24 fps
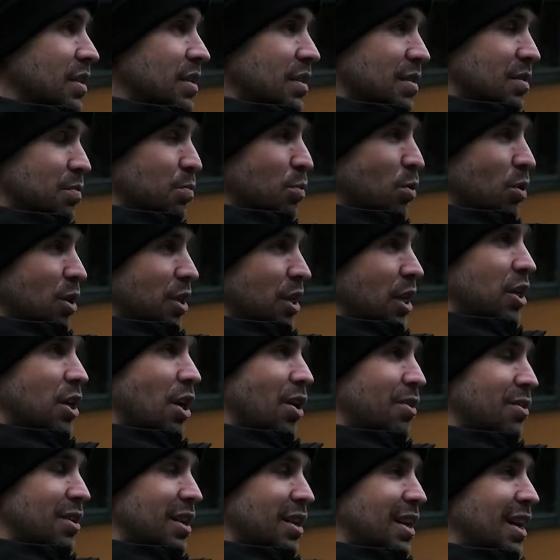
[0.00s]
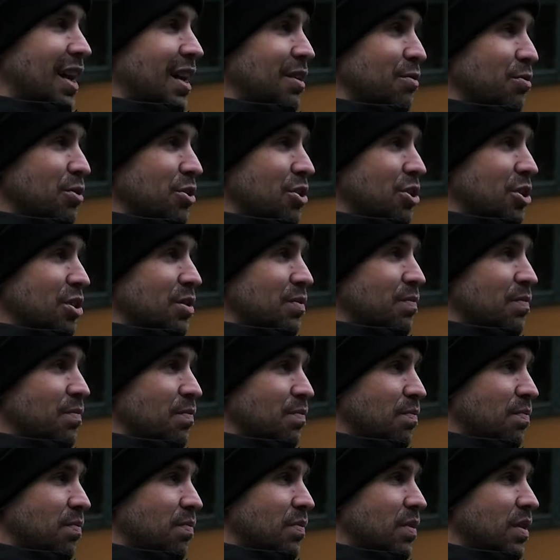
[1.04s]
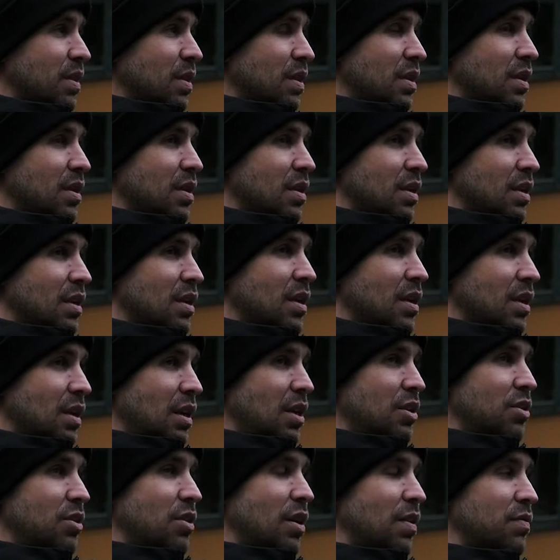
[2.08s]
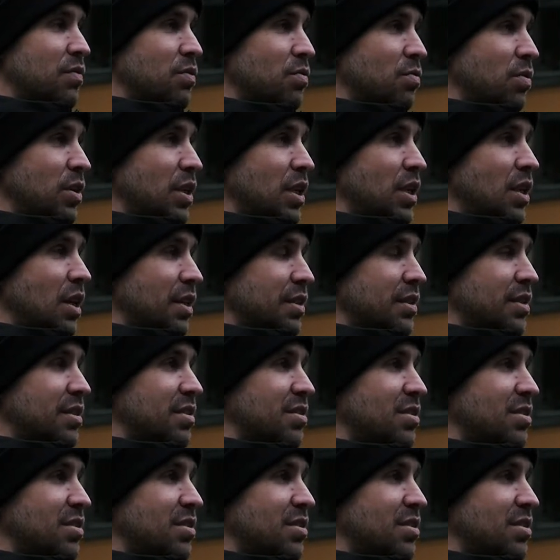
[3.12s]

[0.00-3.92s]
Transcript: is more like a coded language, and you have to really like